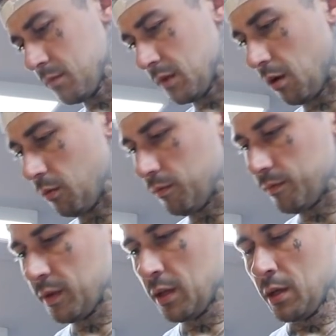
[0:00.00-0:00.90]
Nope,
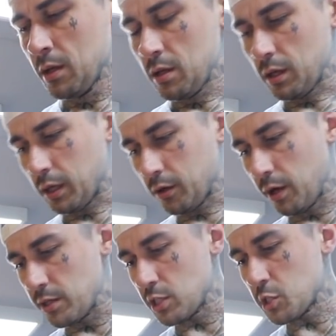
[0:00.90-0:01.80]
like a
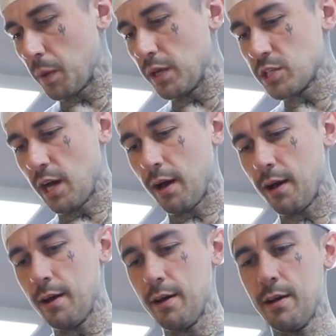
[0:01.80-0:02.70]
crazy spacer.
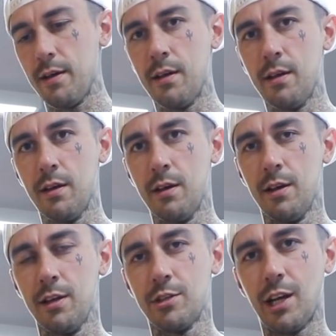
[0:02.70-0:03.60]

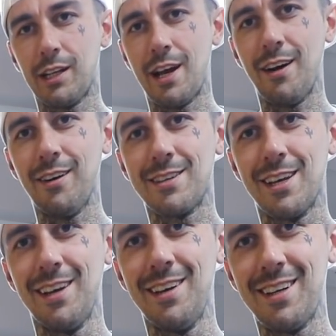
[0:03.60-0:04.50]
Check that out.
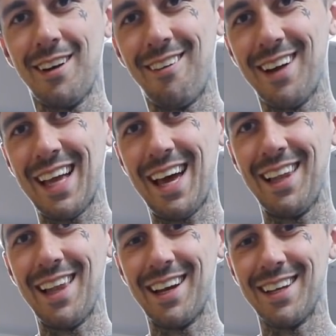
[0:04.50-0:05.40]
I don't know what the
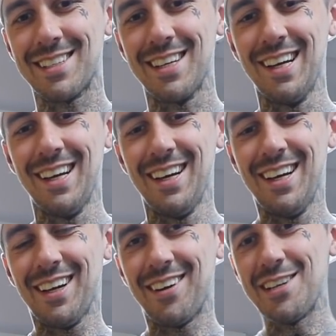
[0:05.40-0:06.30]
hell that is.
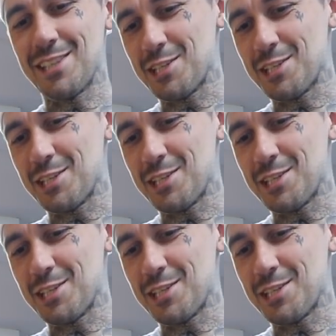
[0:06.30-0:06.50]
Crazy